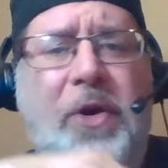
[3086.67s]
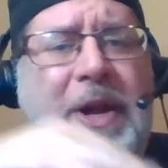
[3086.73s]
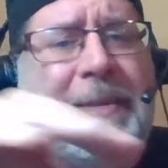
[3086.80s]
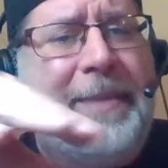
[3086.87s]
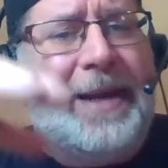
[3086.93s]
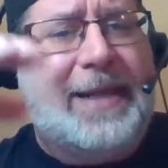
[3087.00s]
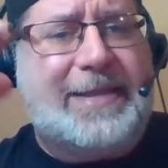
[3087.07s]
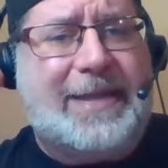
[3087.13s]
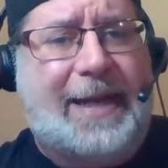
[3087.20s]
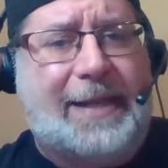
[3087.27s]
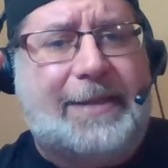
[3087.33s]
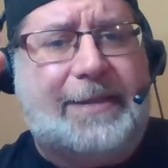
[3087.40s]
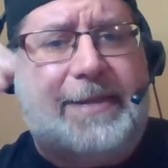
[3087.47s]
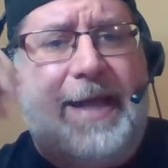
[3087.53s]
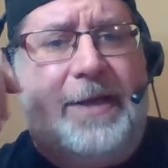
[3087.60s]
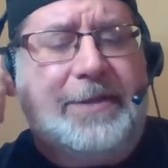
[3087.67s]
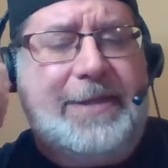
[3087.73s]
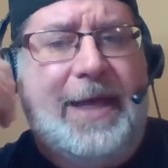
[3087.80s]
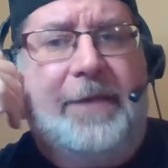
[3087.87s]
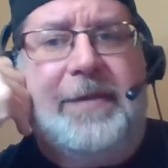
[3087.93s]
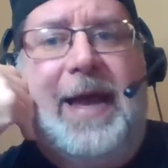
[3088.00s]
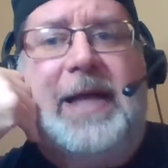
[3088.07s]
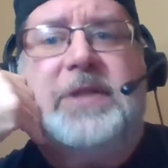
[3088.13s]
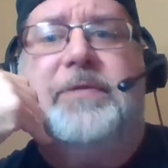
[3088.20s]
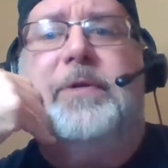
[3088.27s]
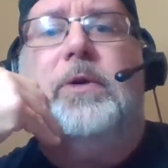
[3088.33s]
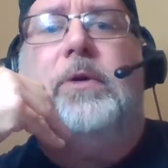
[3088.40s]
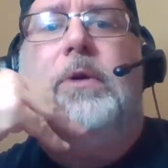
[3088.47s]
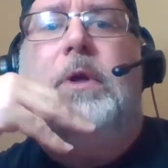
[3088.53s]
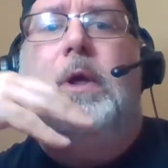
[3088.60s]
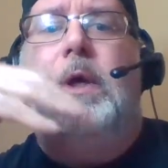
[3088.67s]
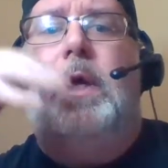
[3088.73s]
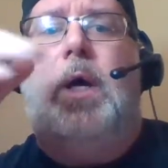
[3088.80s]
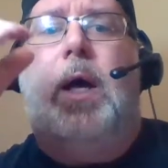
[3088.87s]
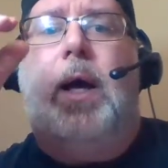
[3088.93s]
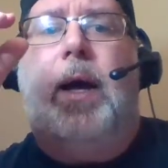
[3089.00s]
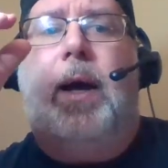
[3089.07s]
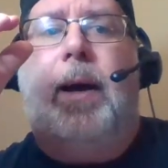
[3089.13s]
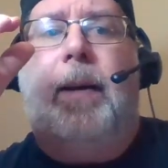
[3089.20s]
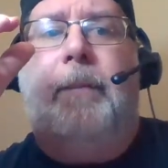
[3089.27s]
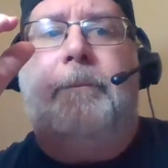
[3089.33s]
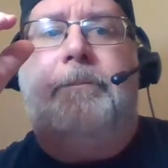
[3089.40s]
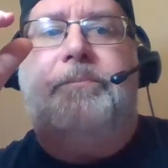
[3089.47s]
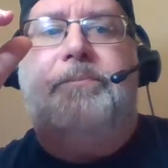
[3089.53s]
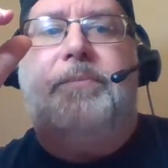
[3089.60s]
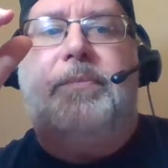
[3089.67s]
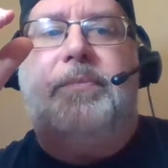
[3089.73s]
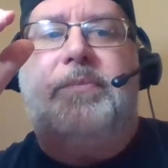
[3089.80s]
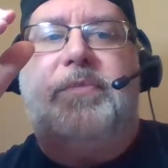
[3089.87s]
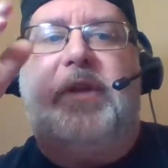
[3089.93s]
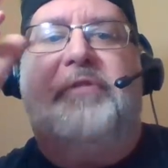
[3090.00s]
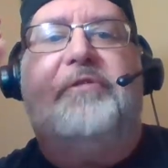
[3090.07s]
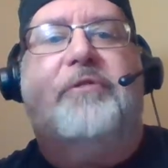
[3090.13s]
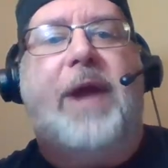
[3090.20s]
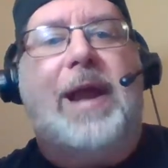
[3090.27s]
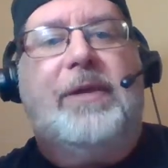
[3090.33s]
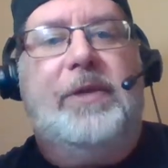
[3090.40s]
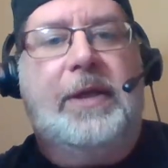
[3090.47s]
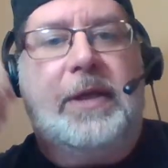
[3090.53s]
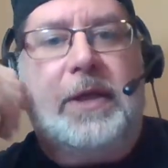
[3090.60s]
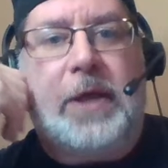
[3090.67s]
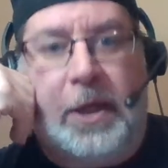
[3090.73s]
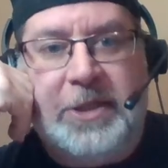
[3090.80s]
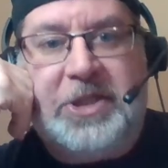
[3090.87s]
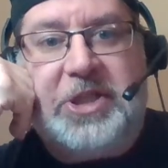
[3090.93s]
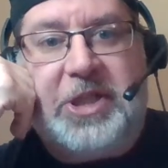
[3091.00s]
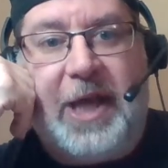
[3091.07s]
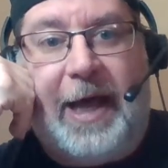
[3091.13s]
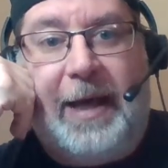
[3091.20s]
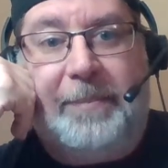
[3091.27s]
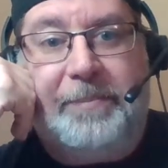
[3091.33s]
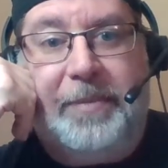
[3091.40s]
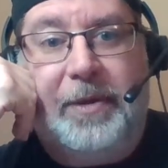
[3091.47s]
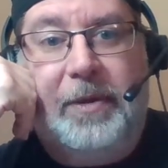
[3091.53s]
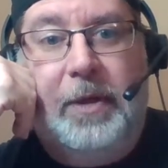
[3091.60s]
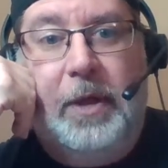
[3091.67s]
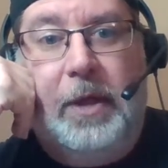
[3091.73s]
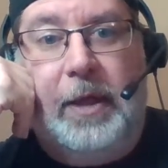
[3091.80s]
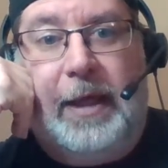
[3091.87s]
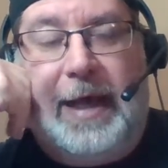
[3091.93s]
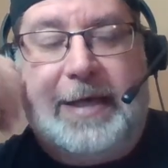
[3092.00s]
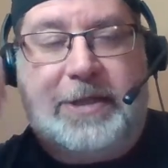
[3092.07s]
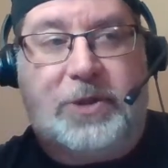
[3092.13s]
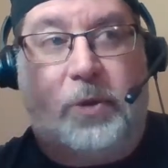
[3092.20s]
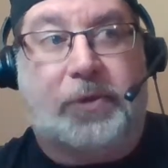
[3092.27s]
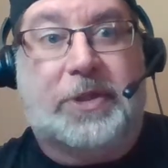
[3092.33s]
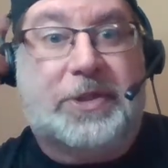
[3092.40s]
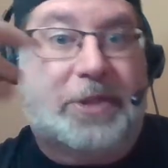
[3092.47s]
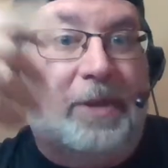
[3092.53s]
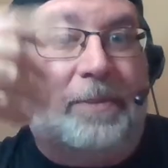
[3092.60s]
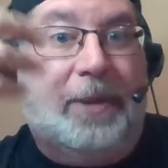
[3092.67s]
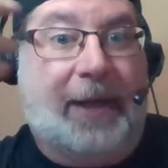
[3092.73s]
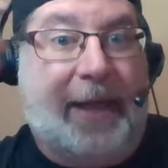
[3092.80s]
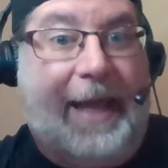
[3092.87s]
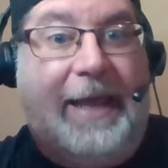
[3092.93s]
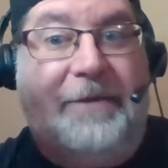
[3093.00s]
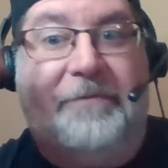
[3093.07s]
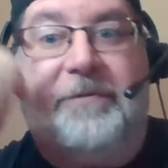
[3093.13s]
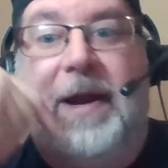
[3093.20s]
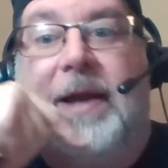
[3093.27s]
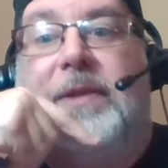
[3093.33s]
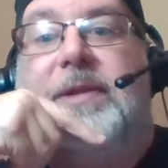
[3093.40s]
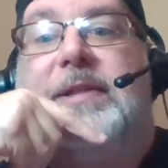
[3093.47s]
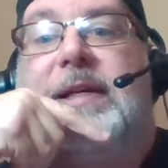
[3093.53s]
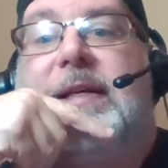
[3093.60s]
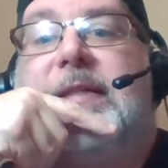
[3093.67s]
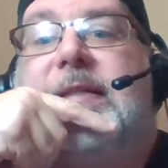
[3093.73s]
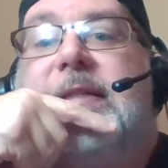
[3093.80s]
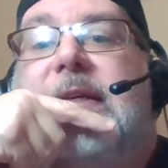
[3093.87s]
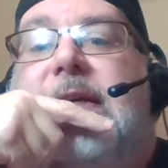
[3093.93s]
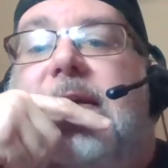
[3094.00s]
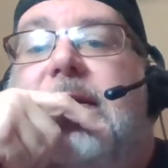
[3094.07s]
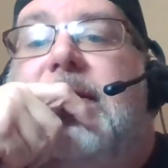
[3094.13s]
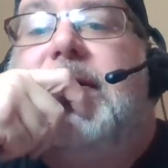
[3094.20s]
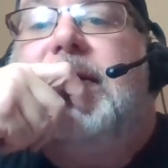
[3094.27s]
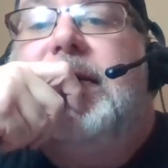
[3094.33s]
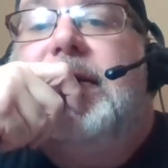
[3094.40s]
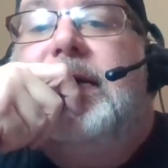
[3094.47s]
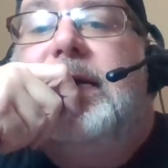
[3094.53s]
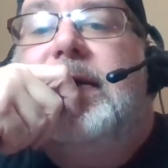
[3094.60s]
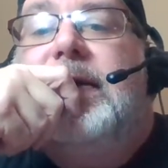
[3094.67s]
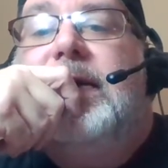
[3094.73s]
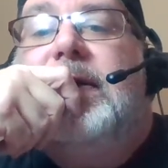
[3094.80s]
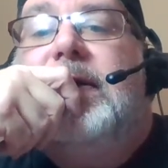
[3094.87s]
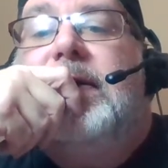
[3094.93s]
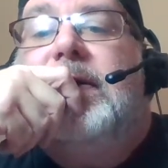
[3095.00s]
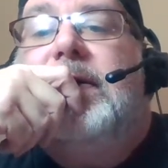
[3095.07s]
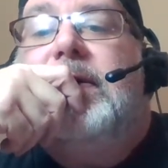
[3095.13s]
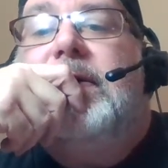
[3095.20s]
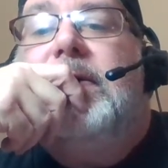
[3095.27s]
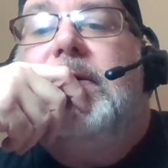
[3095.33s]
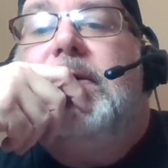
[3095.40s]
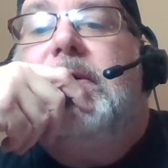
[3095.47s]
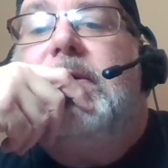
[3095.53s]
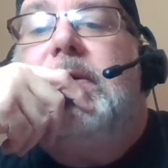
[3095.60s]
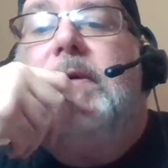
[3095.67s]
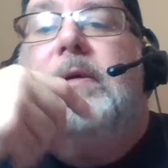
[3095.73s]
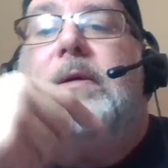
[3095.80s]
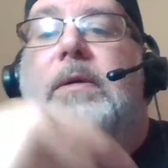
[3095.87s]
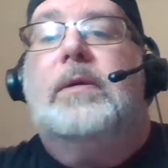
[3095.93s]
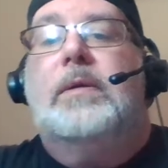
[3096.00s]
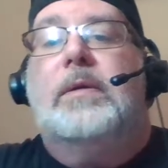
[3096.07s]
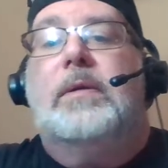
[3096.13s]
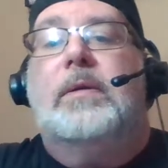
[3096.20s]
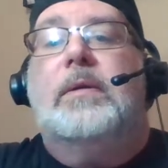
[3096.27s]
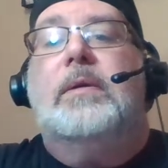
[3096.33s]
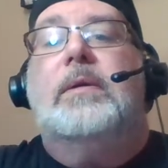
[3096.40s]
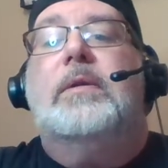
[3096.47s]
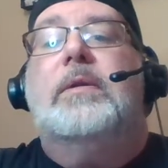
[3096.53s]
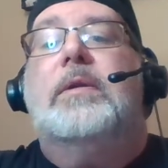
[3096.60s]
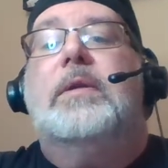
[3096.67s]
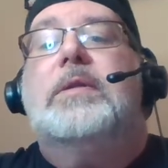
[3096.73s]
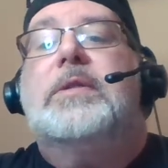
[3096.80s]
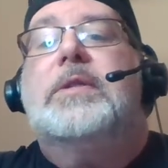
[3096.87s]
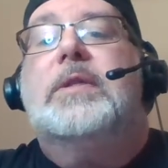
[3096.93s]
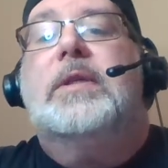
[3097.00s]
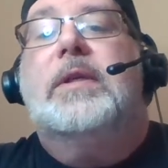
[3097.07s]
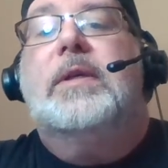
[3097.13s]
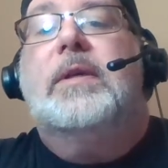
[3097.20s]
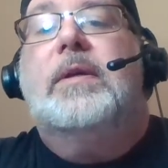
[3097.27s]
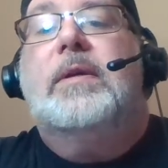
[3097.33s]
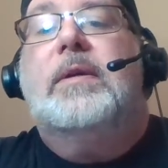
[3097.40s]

30 minutes out of downtown Nashville. Um, the Franklin Gun Shop. I sold to somebody in Franklin, Tennessee. Let's see.